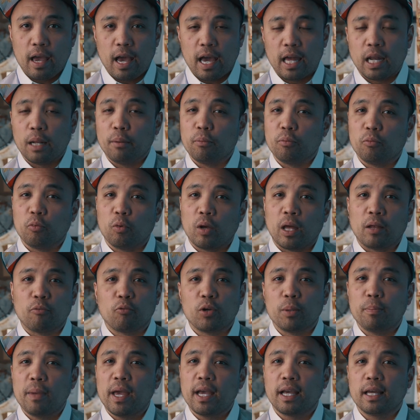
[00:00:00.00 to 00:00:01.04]
And, it, and
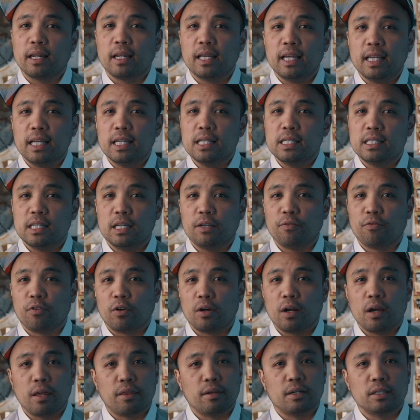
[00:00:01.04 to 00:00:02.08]
we make it easy
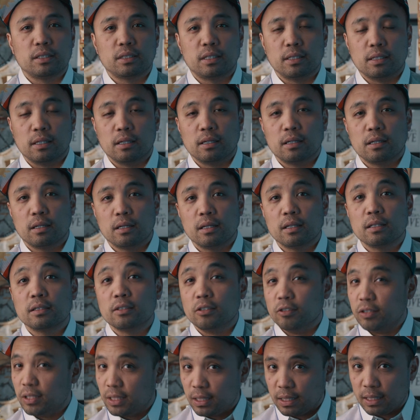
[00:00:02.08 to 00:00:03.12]
for others to,
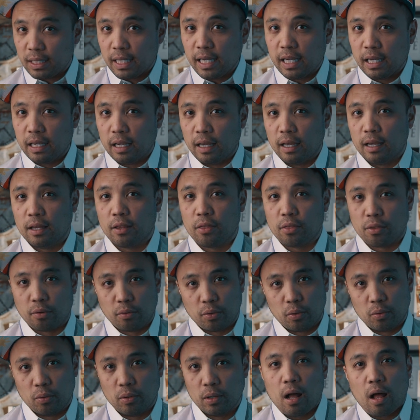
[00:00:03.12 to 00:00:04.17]
to see
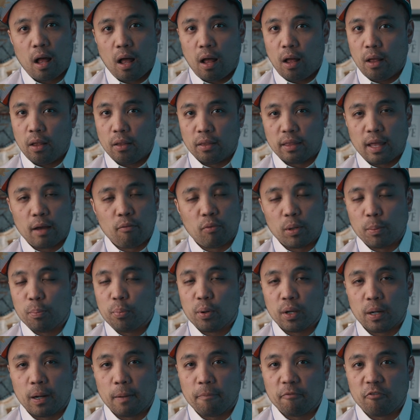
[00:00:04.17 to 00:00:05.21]
through all that we
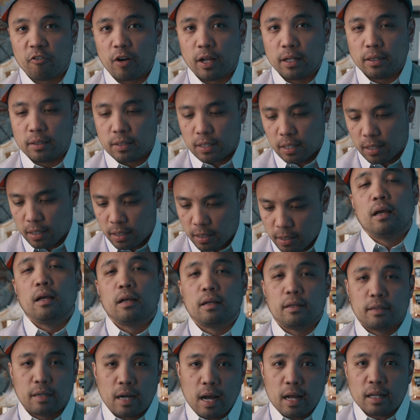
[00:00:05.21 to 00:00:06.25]
put up front.
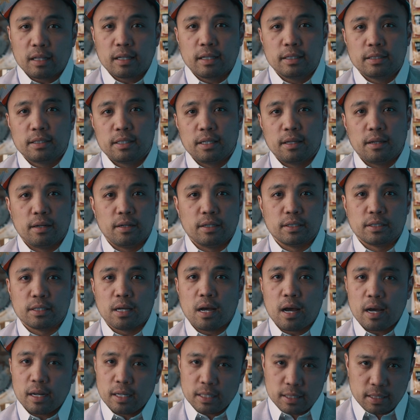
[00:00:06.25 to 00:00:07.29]
God considers
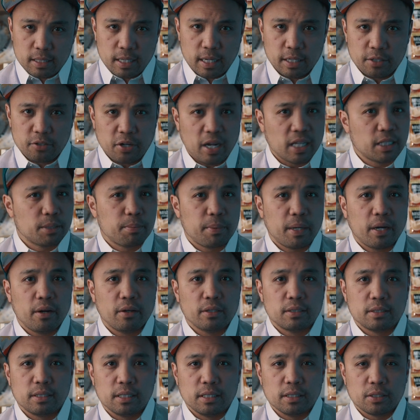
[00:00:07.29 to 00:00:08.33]
honesty and
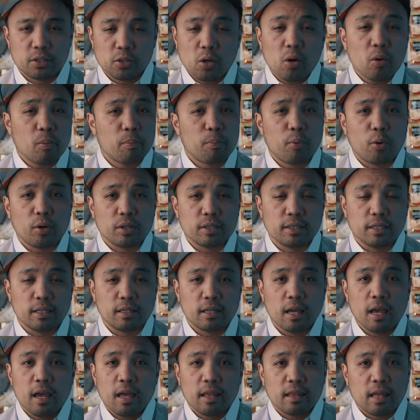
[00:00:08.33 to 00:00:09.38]
transparency so
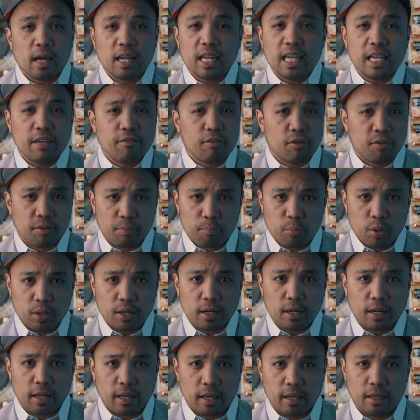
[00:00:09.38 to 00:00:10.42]
important that he even put
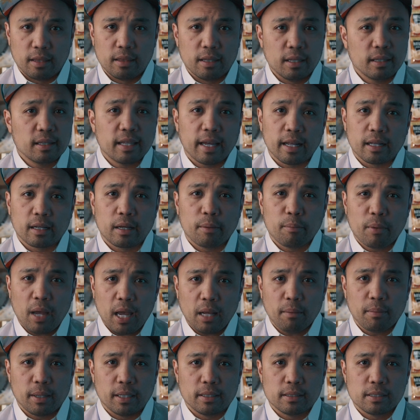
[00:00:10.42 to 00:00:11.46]
it in the Ten
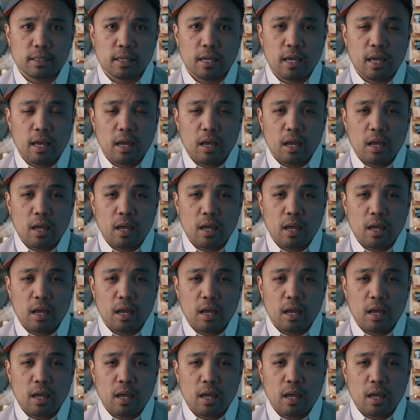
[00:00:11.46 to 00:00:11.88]
Commandments.